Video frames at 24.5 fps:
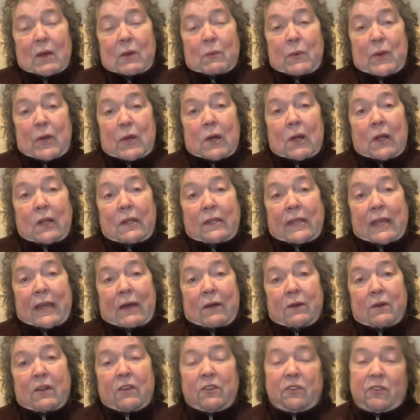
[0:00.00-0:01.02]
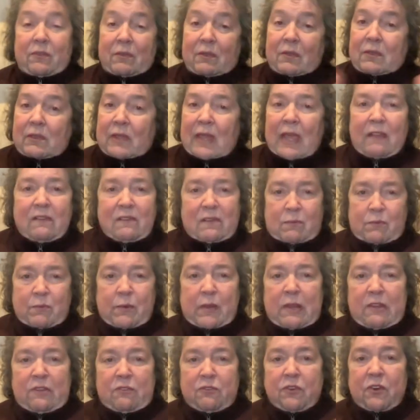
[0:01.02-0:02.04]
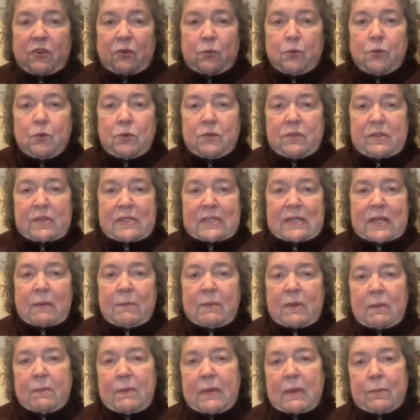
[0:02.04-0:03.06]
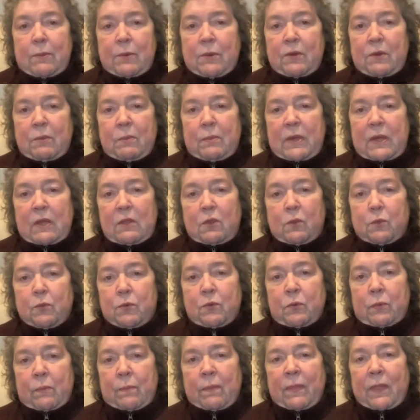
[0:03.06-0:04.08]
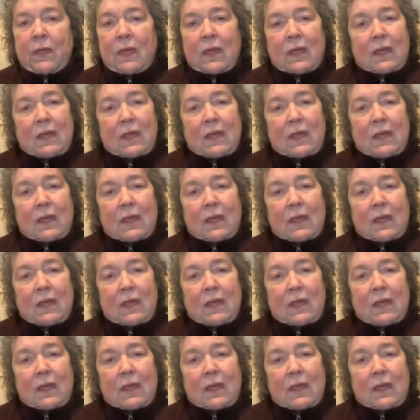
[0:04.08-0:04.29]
We called down because they had some really strict rules as to how many people could be in the room,